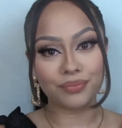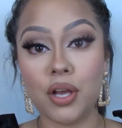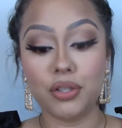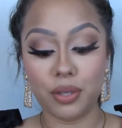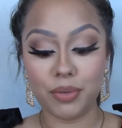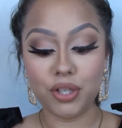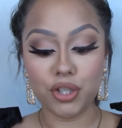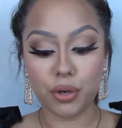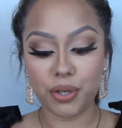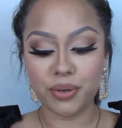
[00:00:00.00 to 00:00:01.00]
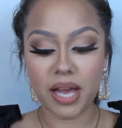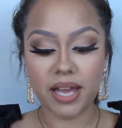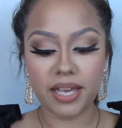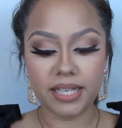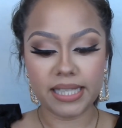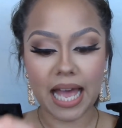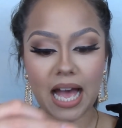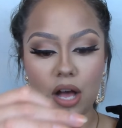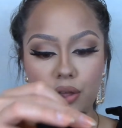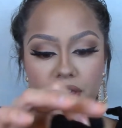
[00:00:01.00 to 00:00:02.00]
So I'm going to show you guys
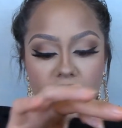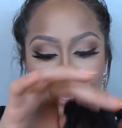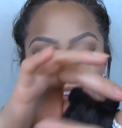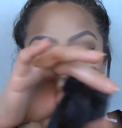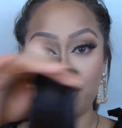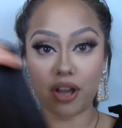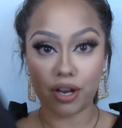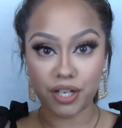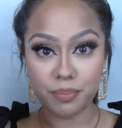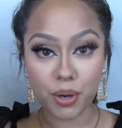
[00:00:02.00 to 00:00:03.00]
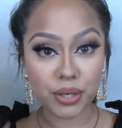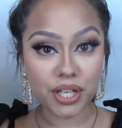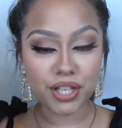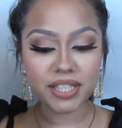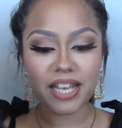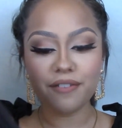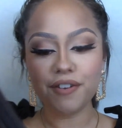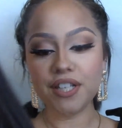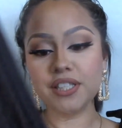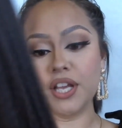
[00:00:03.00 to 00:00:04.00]
how the Ariana pony looks like
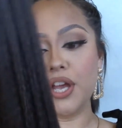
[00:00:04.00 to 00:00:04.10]
first.